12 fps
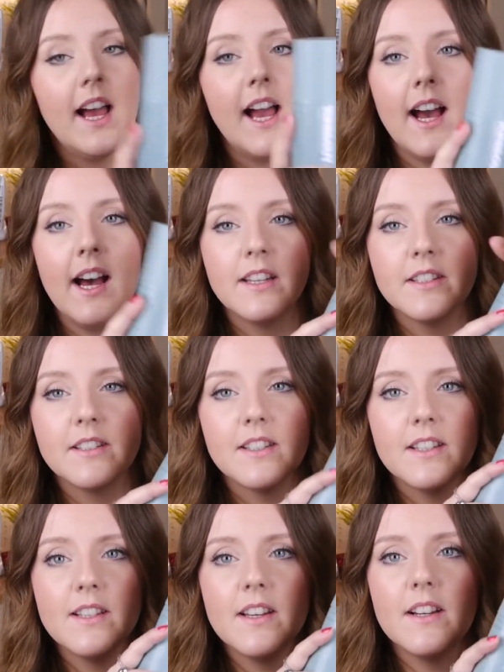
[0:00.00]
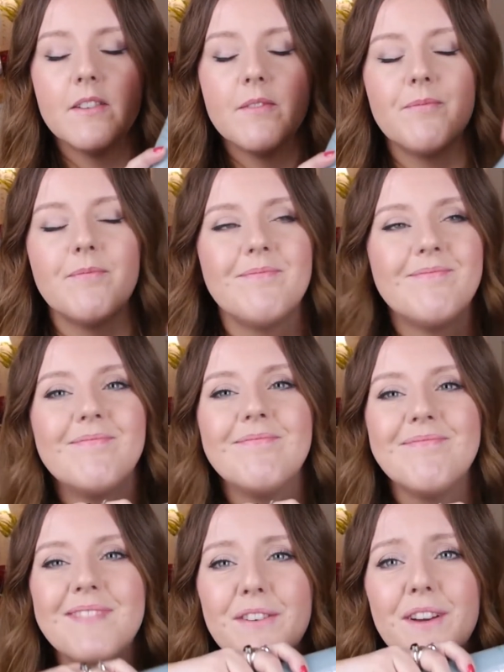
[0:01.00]
and
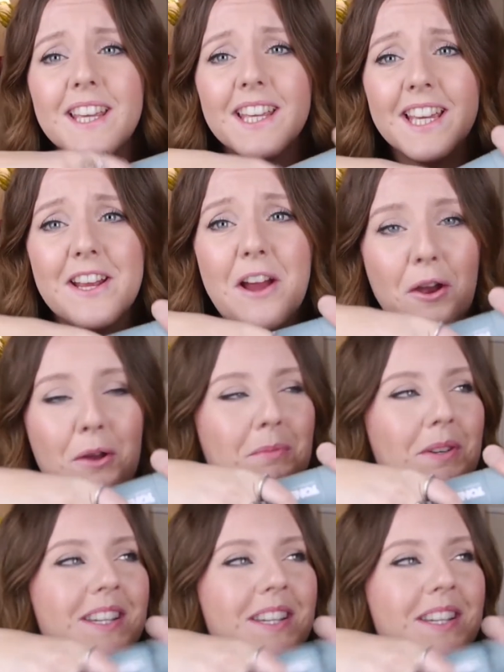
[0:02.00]
if I can get it open.